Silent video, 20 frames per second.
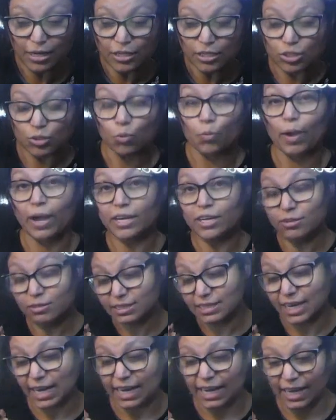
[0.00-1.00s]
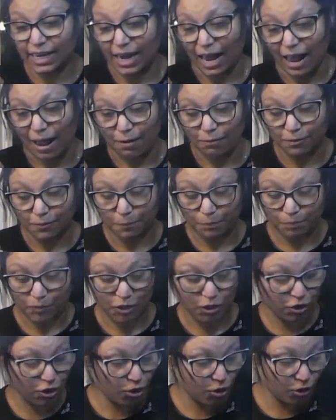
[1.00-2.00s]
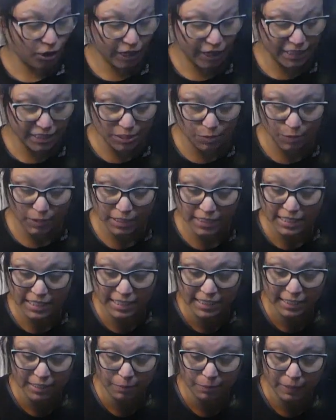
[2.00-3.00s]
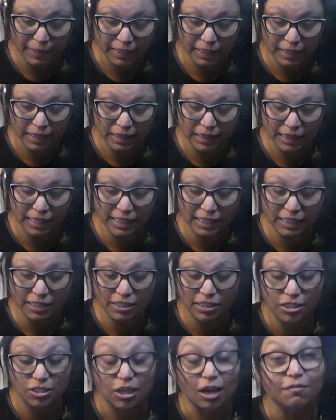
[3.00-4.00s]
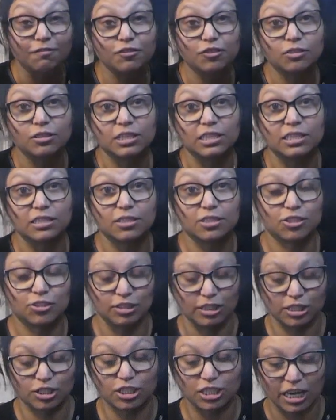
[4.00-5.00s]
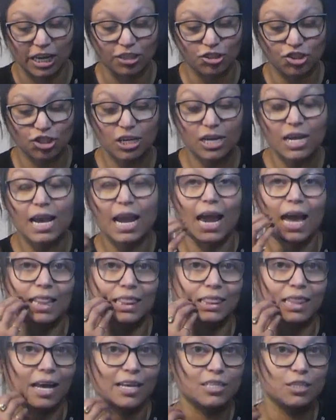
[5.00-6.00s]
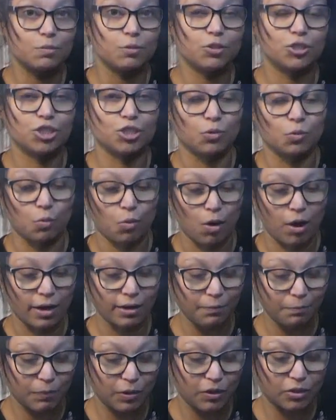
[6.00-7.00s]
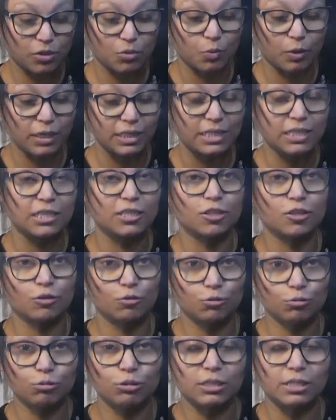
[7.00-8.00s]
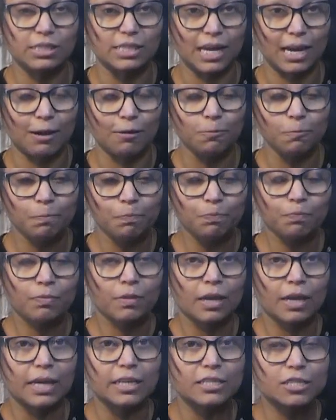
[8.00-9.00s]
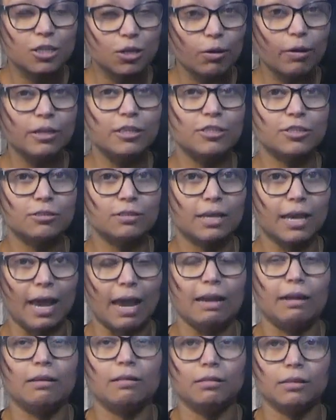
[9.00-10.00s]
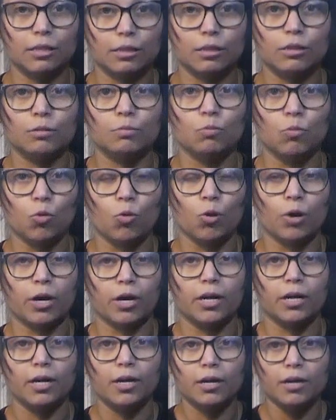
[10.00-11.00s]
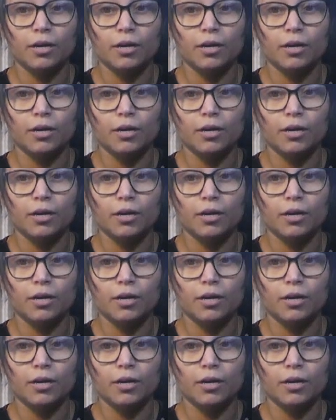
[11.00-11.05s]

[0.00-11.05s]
So when you take it out, your cookies will still be a little soft to the touch, and that's what you want, because once it cools down, it's going to get a little more